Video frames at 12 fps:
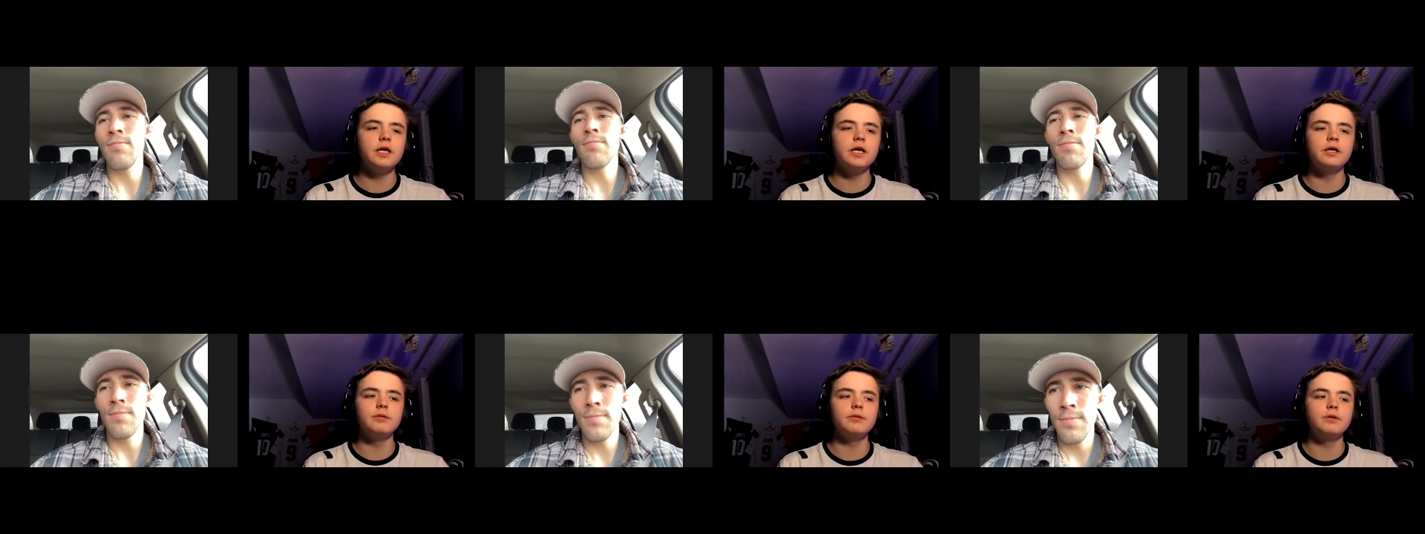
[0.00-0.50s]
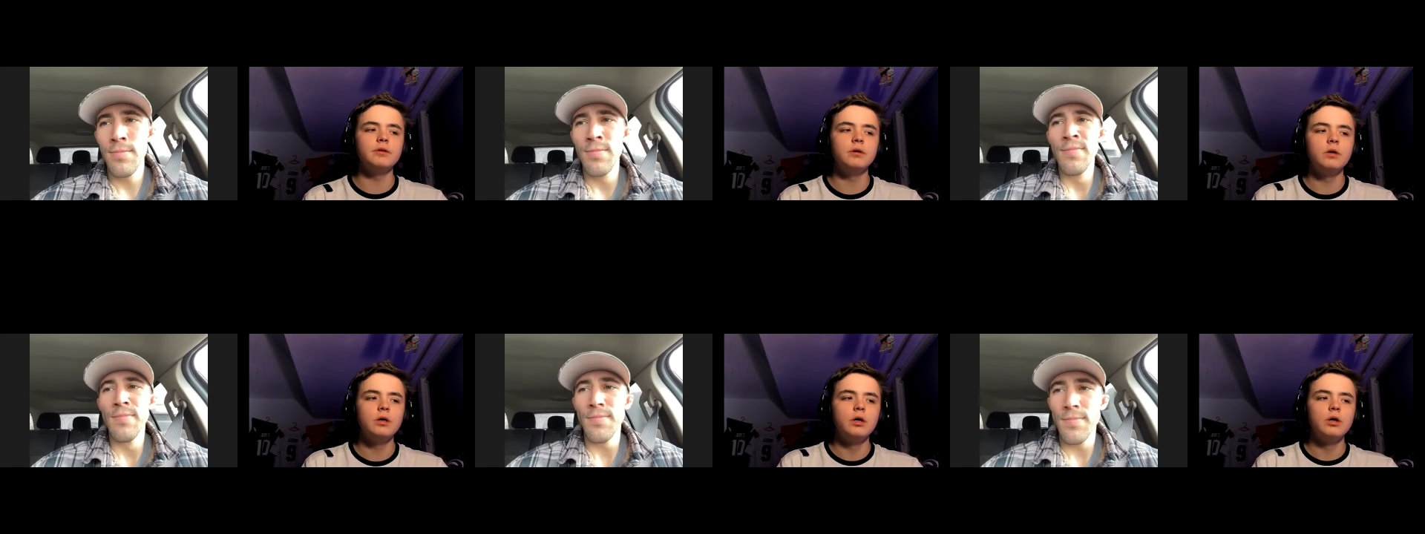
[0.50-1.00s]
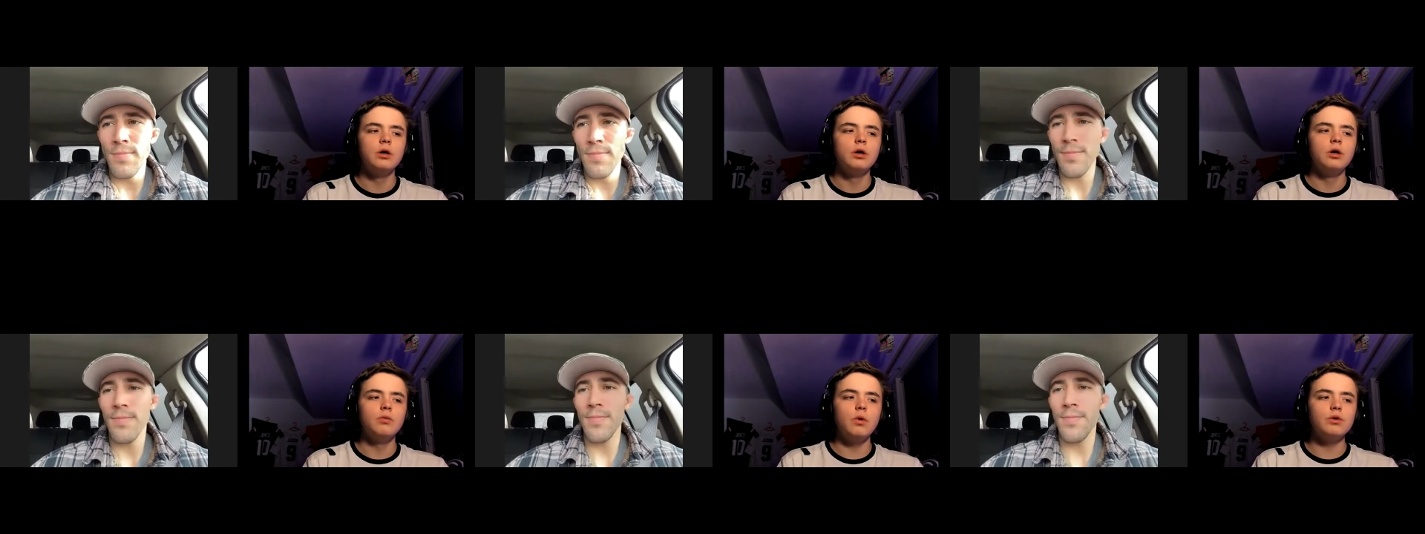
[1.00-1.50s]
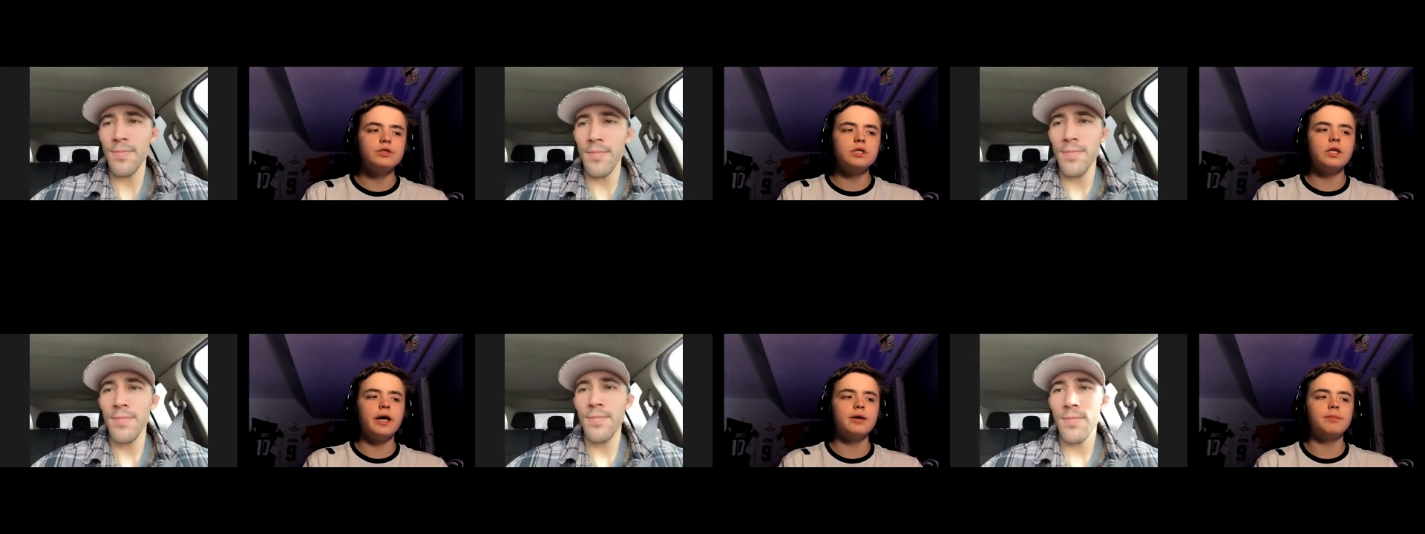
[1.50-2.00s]
Speaker 1: and what was it
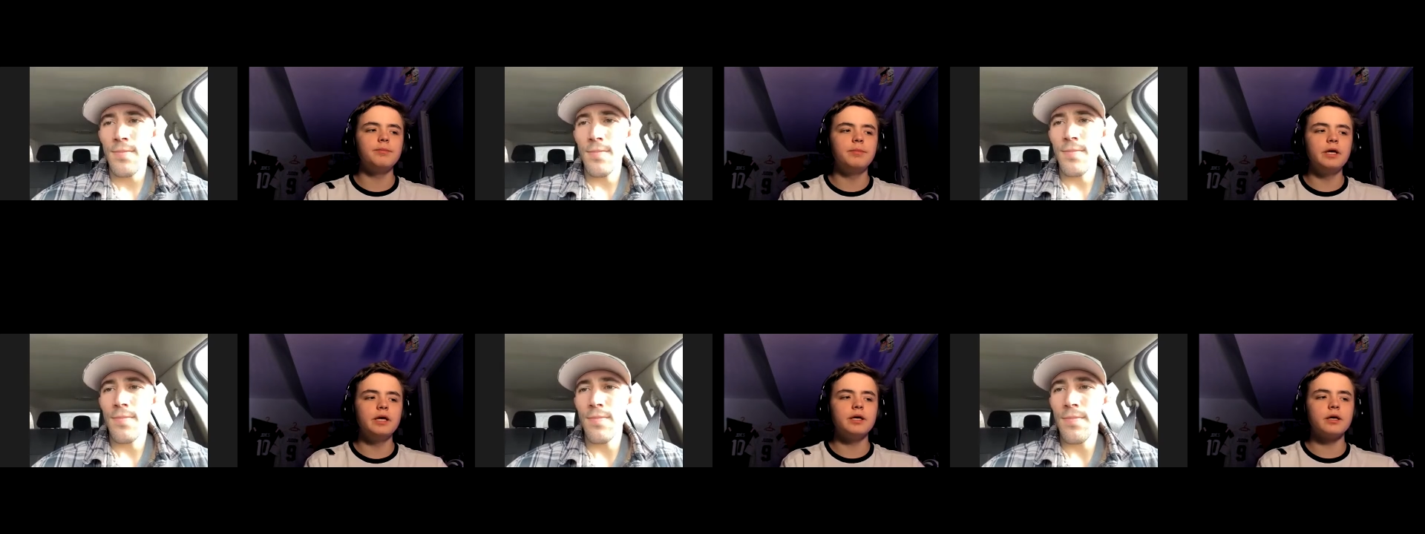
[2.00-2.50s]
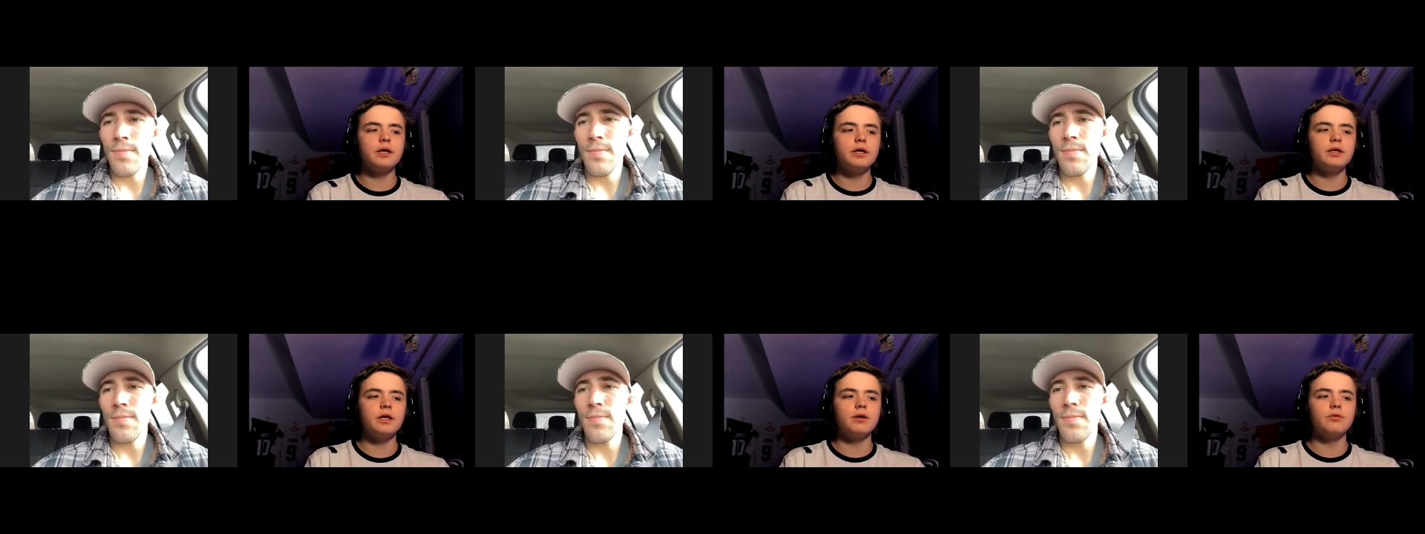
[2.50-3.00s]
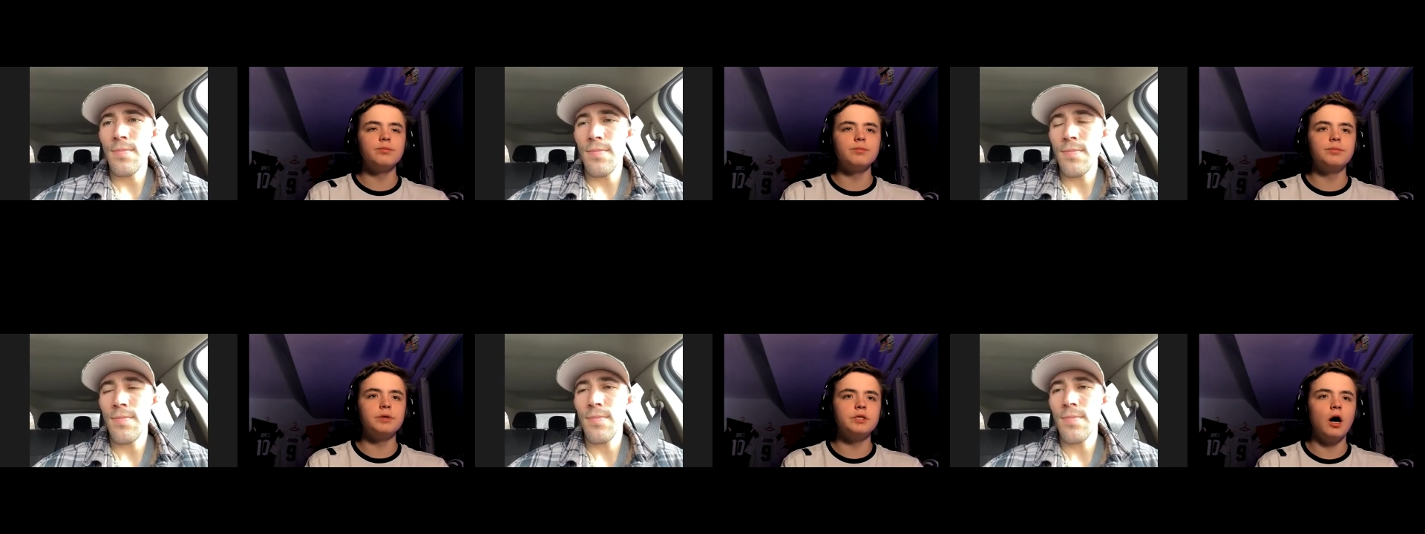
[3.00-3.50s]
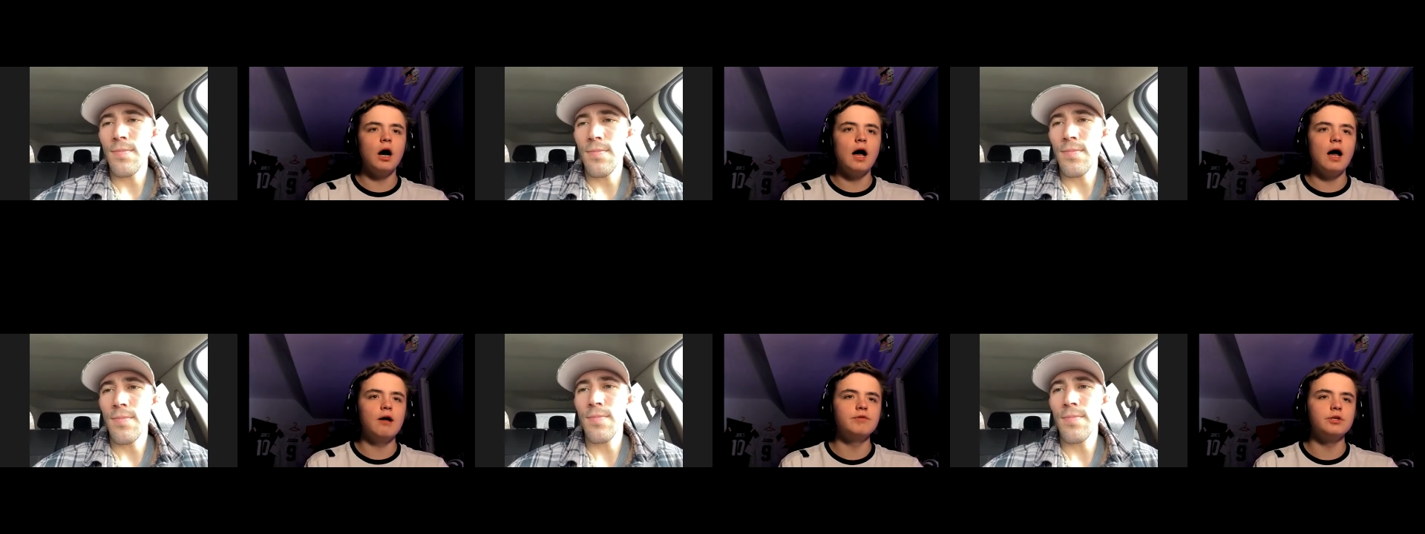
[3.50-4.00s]
like being in that room but not
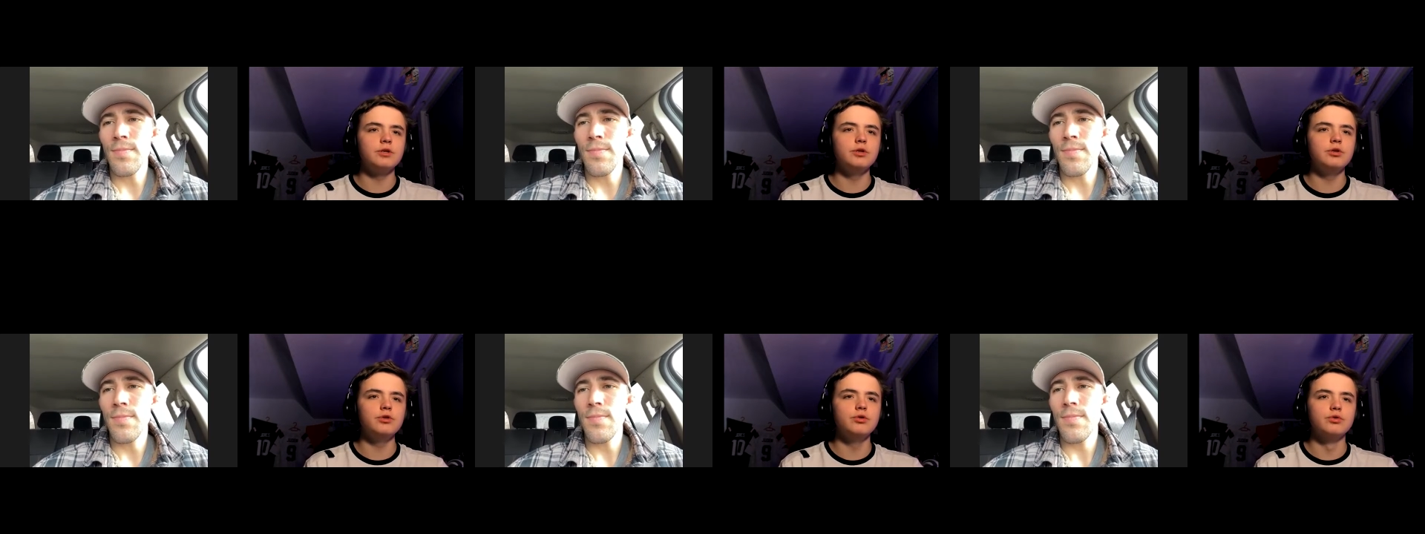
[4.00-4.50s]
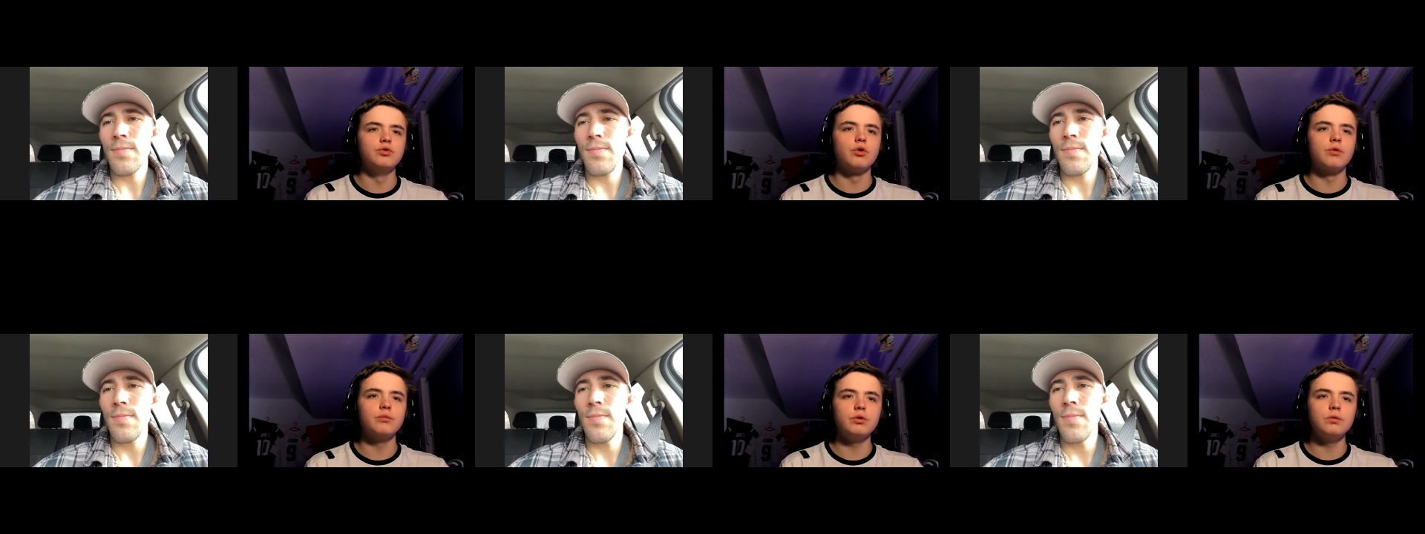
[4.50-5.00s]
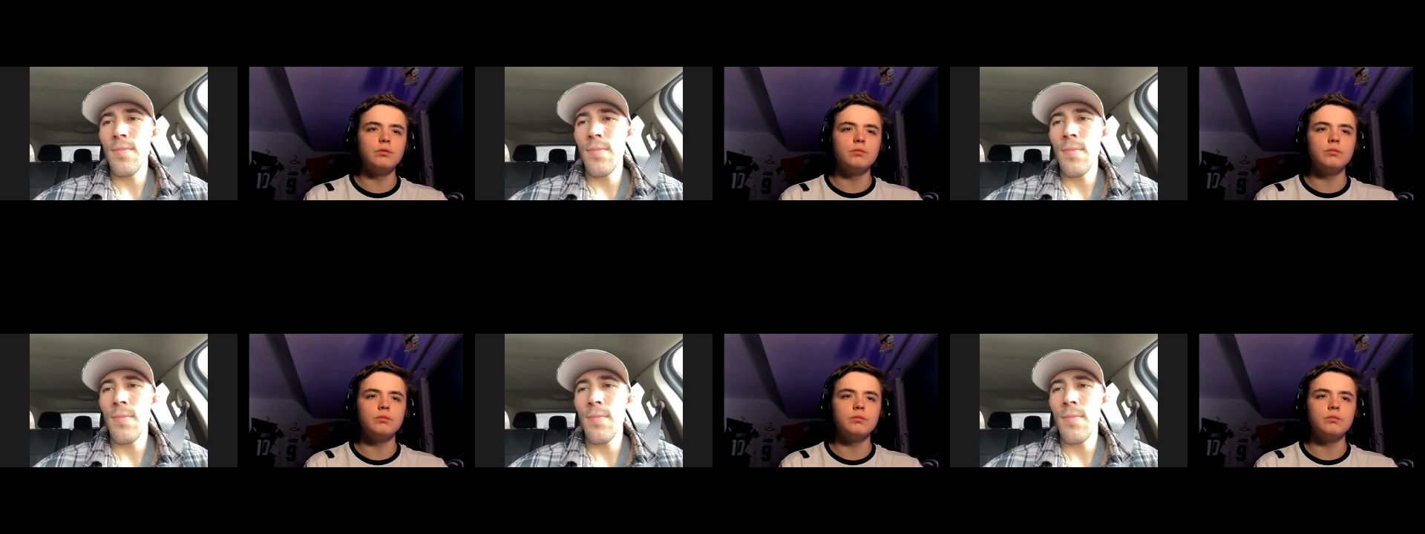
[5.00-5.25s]
having your normal